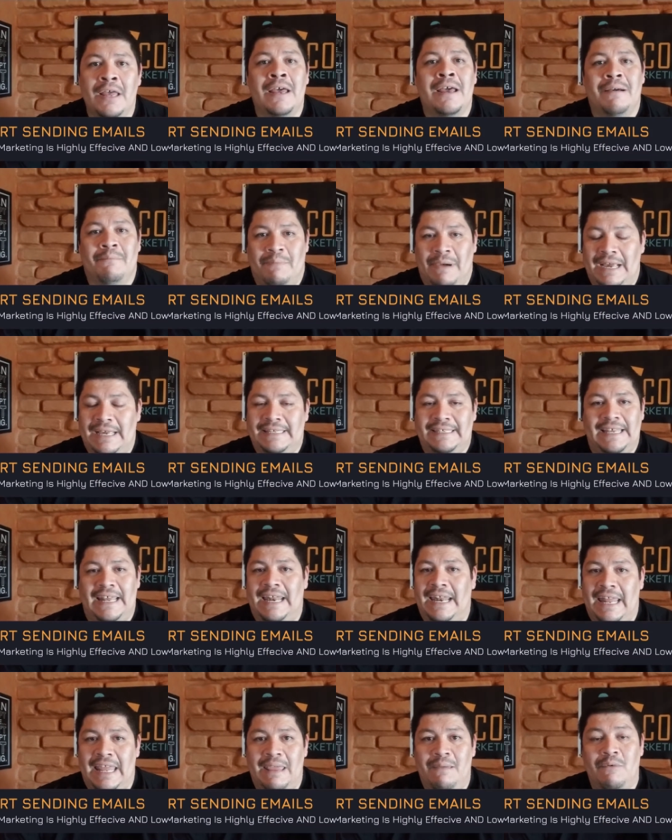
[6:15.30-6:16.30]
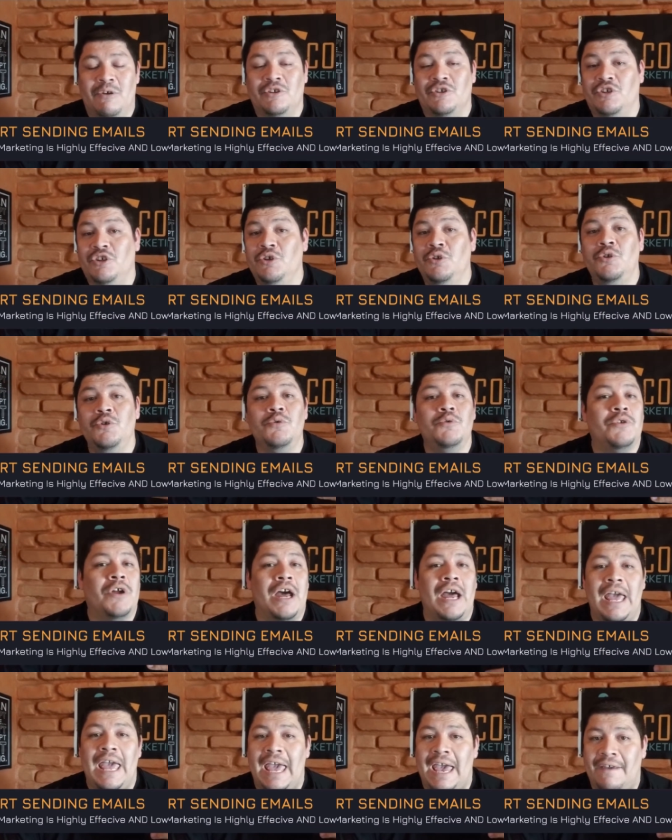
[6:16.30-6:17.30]
by sending emails. You do
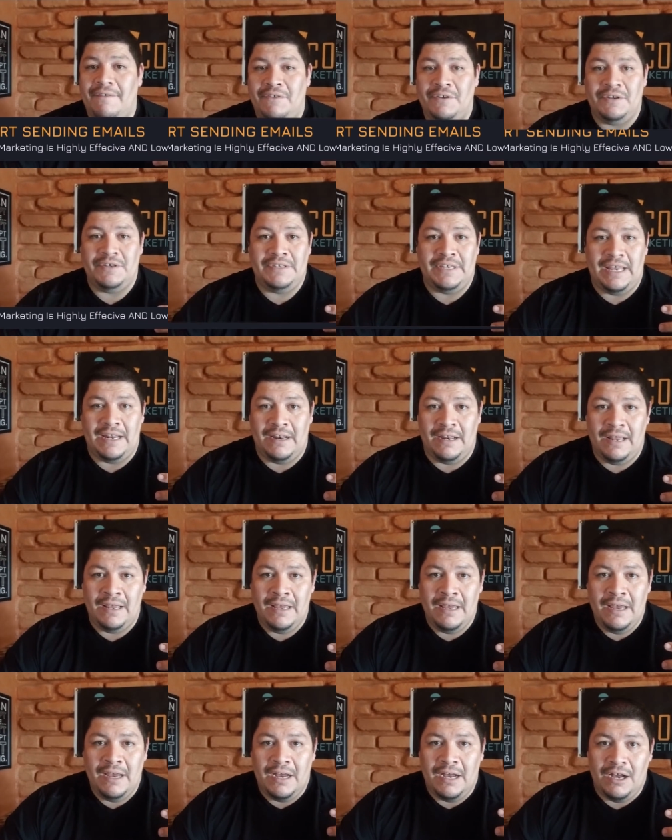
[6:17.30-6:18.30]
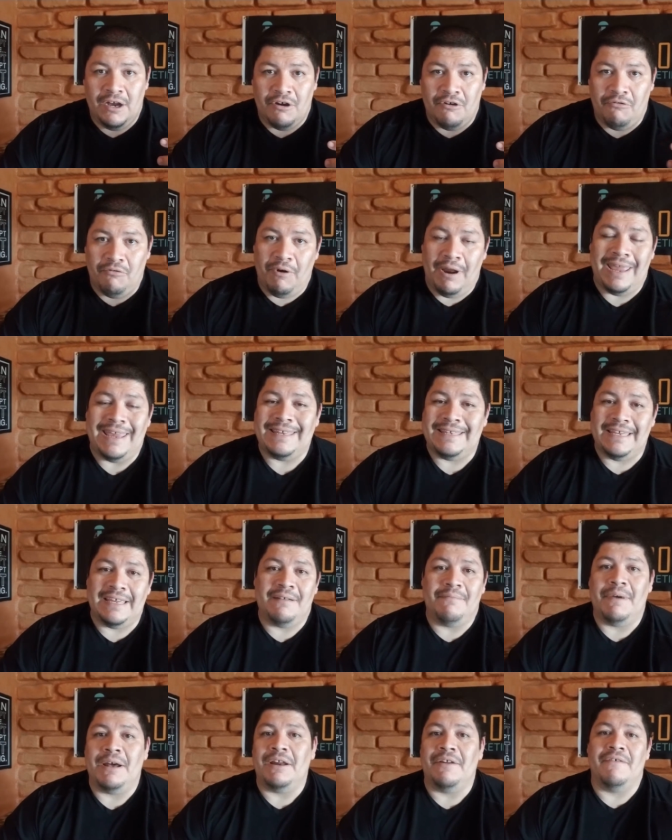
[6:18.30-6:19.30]
not have to send a crazy
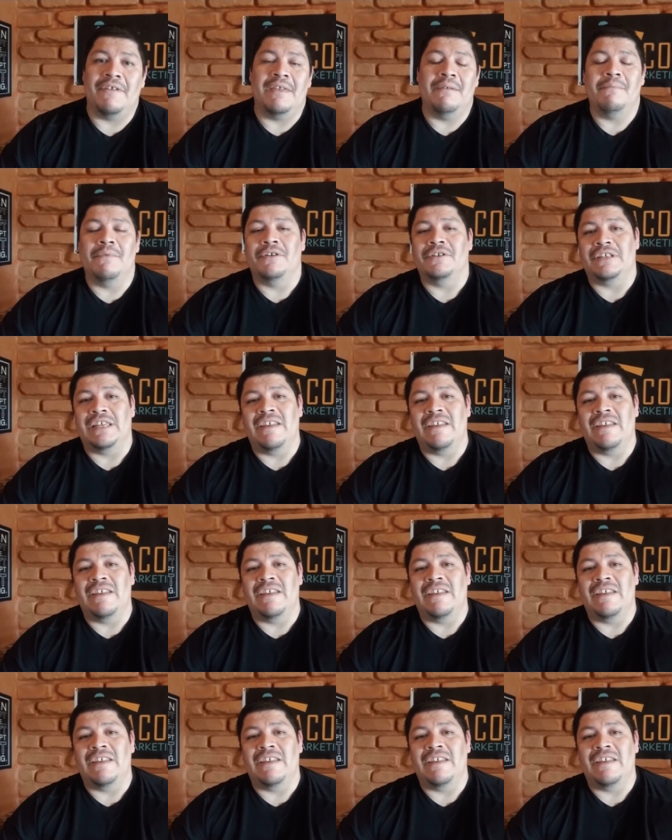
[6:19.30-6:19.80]
amount of emails.